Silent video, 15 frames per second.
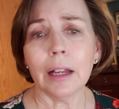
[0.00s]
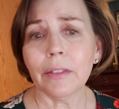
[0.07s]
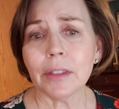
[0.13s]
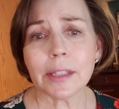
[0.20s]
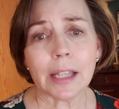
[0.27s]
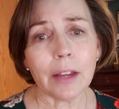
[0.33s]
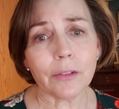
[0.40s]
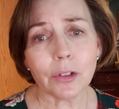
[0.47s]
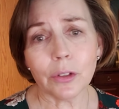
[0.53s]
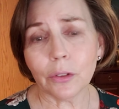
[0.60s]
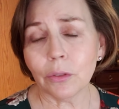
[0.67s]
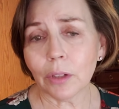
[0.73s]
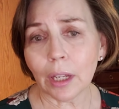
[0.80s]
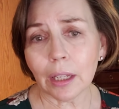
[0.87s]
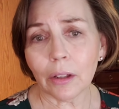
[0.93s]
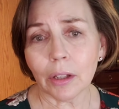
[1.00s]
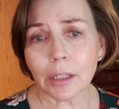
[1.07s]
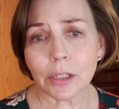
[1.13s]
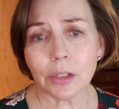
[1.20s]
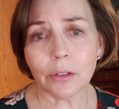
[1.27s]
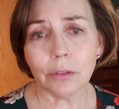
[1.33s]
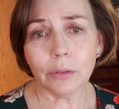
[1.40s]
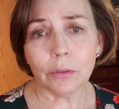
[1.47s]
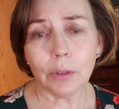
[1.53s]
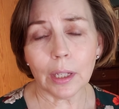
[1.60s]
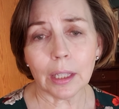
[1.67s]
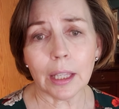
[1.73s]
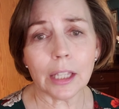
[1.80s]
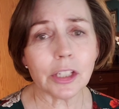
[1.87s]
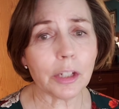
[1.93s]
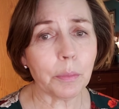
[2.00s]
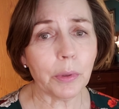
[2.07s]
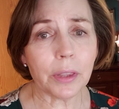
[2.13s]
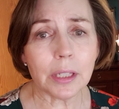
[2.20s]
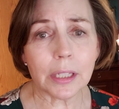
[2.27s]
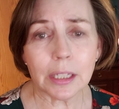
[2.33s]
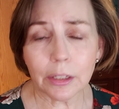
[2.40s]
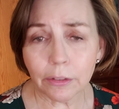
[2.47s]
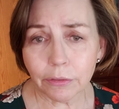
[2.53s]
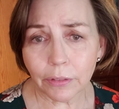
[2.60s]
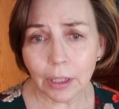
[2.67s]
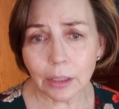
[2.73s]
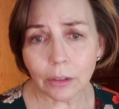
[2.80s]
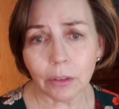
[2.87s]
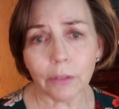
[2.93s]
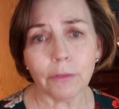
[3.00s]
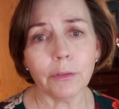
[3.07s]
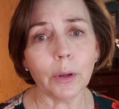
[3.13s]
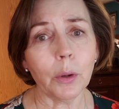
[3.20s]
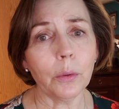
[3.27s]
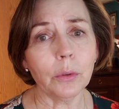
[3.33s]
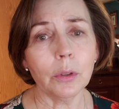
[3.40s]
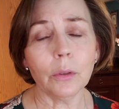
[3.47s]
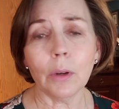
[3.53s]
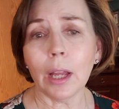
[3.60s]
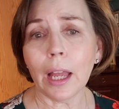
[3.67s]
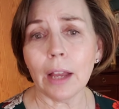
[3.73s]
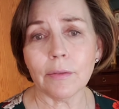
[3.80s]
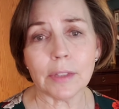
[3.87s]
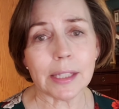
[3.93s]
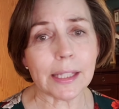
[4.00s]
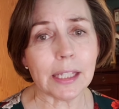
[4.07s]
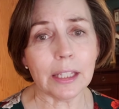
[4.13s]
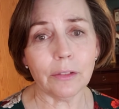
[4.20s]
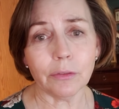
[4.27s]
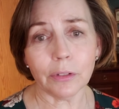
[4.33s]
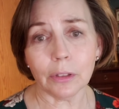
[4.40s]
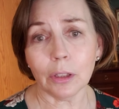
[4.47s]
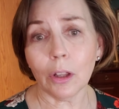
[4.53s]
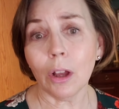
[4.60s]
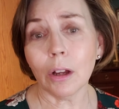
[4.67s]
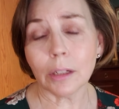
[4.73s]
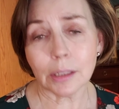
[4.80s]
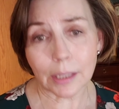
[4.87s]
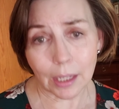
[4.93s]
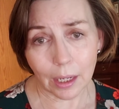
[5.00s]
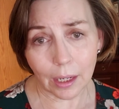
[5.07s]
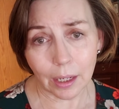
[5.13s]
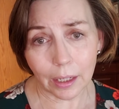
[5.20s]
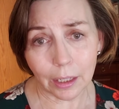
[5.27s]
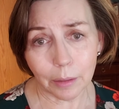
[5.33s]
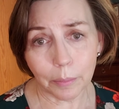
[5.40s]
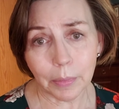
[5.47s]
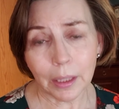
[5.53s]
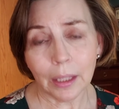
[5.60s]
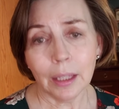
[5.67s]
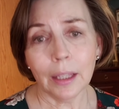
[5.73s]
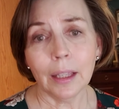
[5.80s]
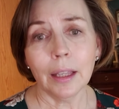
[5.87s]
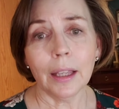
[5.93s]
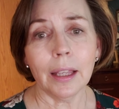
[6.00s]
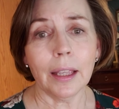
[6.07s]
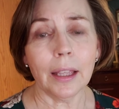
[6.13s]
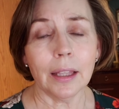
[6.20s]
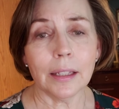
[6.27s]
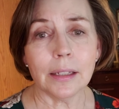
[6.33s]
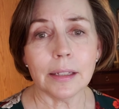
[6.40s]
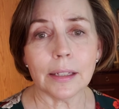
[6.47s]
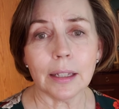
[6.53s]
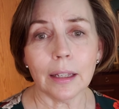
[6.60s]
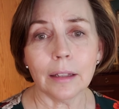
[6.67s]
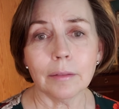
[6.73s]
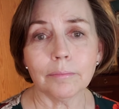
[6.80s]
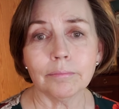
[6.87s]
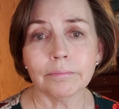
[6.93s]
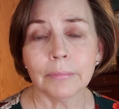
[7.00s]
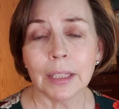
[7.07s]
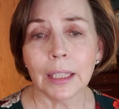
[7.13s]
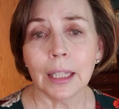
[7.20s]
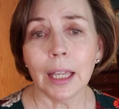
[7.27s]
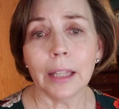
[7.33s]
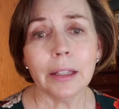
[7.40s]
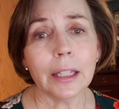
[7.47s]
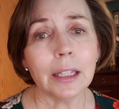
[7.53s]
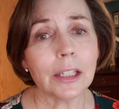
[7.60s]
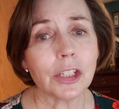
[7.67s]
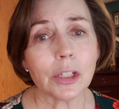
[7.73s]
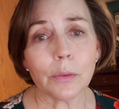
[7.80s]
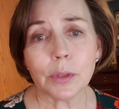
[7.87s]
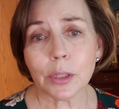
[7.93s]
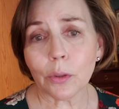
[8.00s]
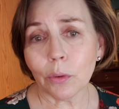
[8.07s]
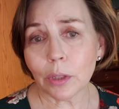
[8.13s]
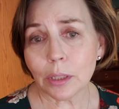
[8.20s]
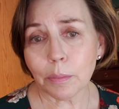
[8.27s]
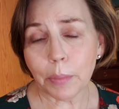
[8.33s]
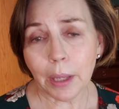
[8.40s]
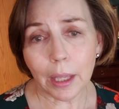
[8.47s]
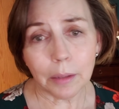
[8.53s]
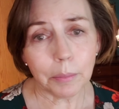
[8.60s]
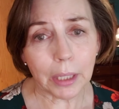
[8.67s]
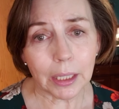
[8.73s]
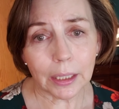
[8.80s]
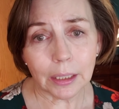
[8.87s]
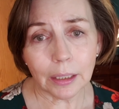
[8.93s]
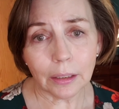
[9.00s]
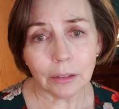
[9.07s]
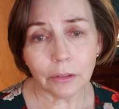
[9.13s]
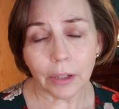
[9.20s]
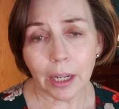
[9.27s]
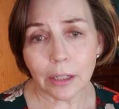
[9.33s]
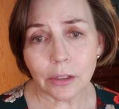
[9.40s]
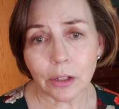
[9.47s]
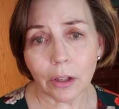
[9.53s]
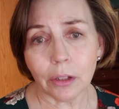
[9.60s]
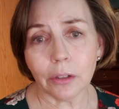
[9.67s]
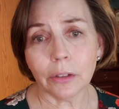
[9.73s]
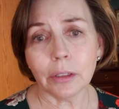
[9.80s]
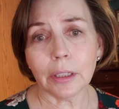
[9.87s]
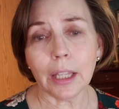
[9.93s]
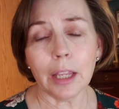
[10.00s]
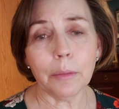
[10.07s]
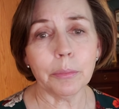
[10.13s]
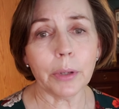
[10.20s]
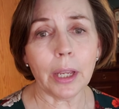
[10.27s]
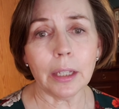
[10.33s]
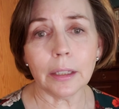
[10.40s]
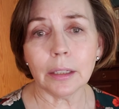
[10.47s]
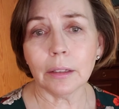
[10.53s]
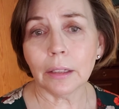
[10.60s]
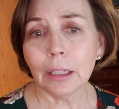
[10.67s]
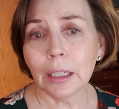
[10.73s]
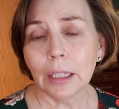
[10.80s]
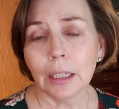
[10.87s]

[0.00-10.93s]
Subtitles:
This afternoon I got to catch up with a dear friend on the phone who I haven't seen for a long time. And then as she was going to bed, my little granddaughter in Cape Breton